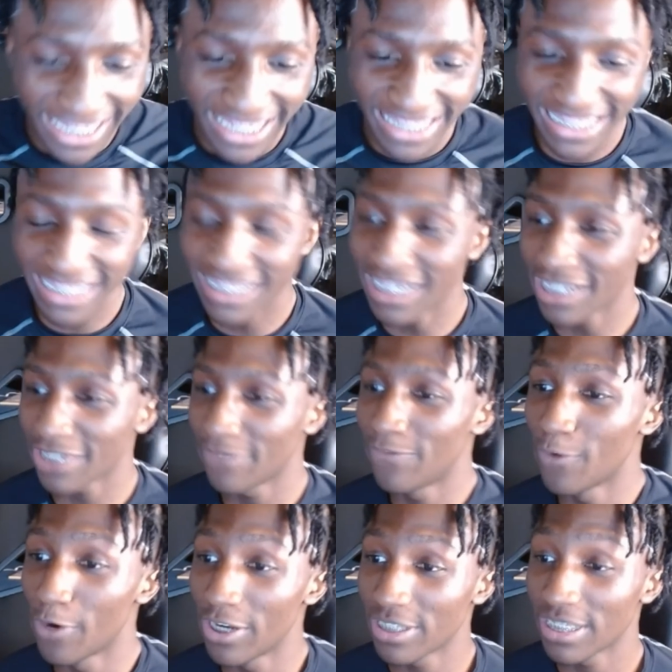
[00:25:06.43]
She cooking
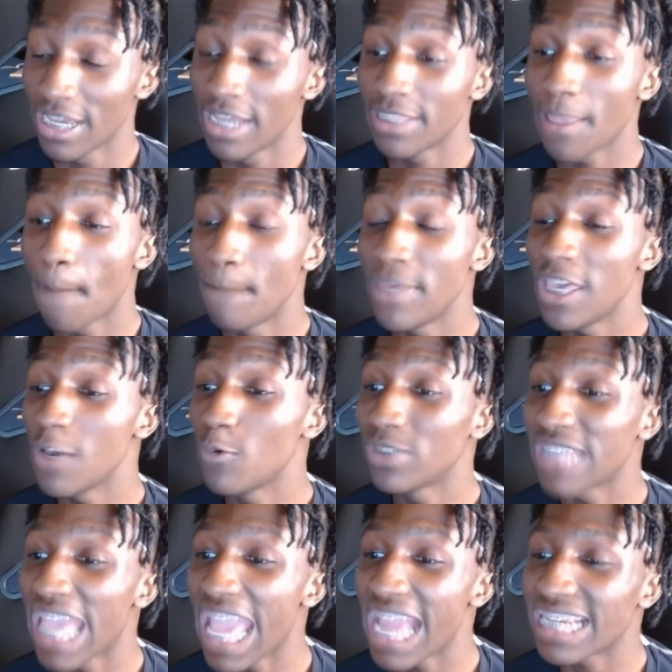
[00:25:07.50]
for us. The meal
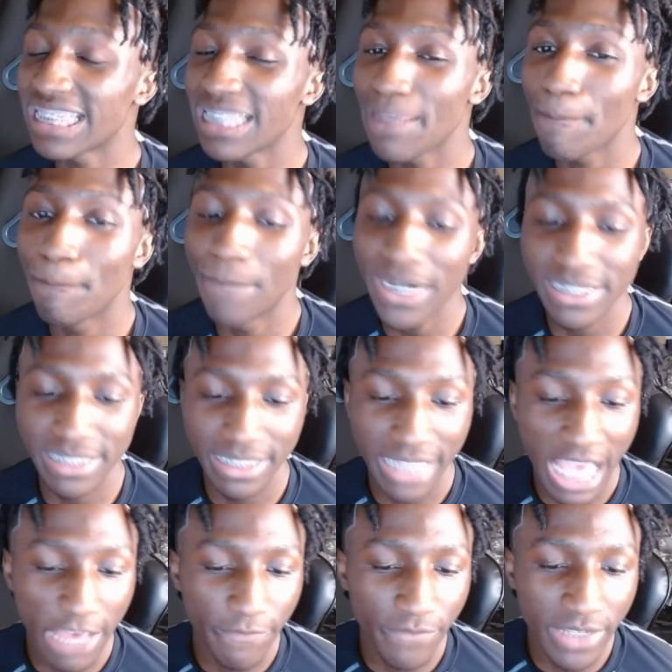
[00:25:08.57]
was actually bussing.
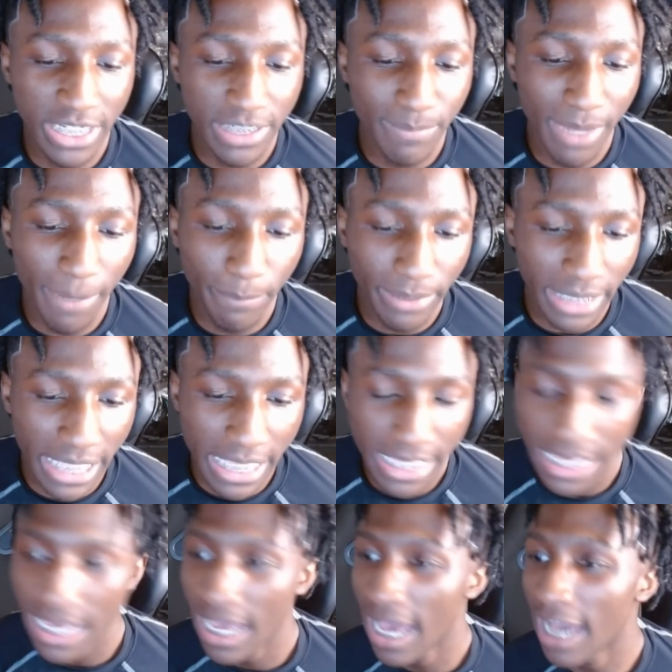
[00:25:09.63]
I finished my plate.
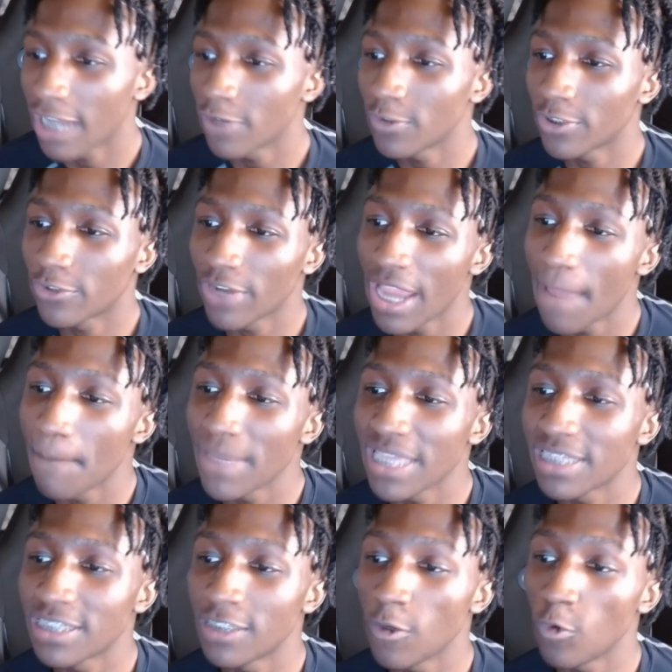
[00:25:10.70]
I go to grab me
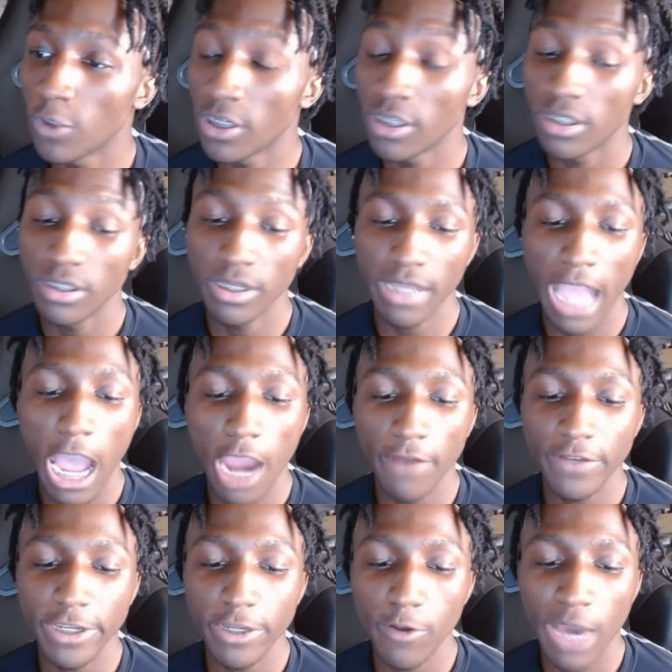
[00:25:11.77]
a soda. Look, I
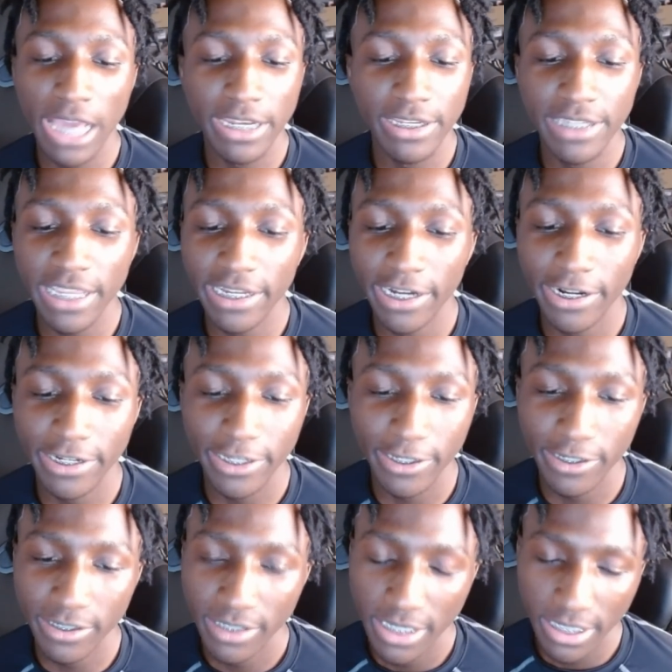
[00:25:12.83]
already know how to dick her,
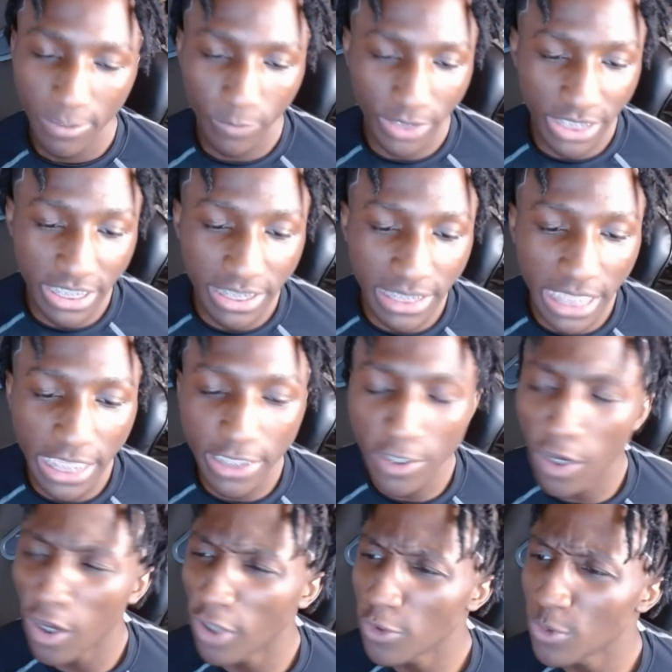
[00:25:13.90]
y'all. When she say,
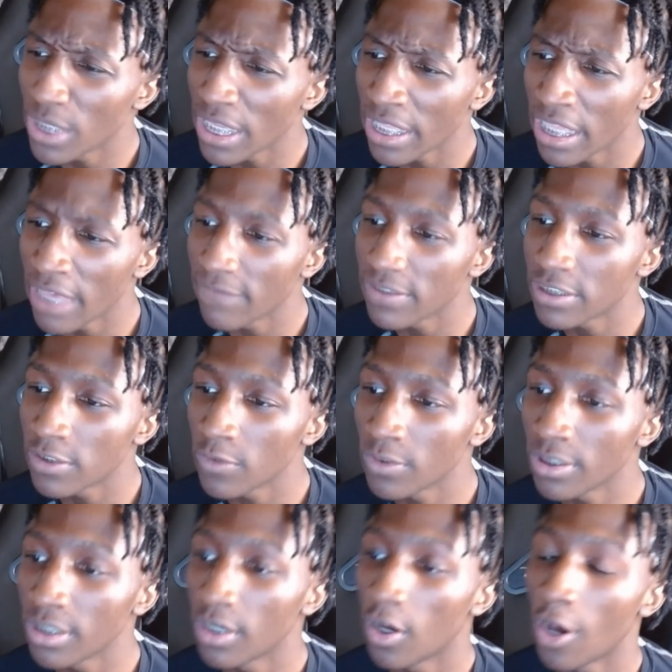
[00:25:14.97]
no, you can't have a
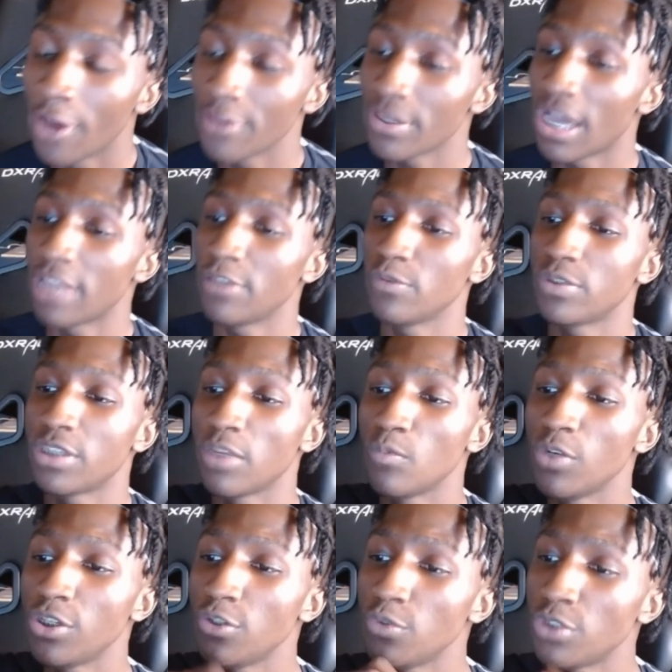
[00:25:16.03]
soda, all you got to do is say,
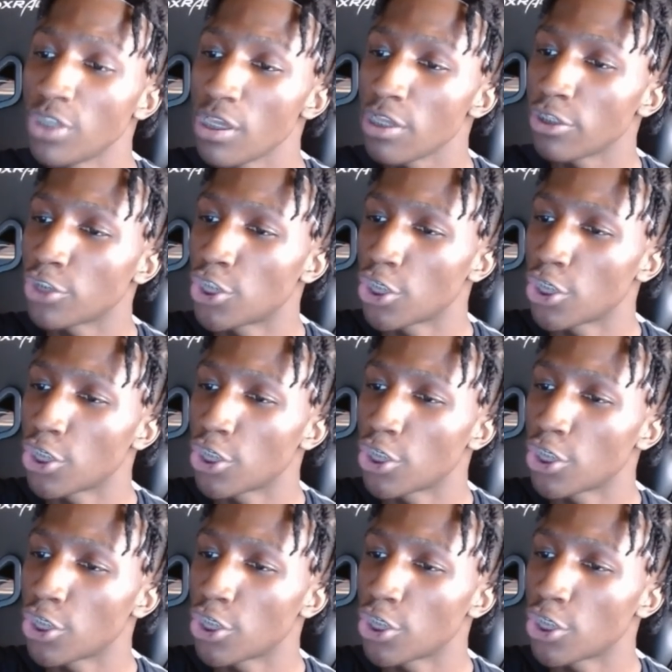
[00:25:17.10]
what you say?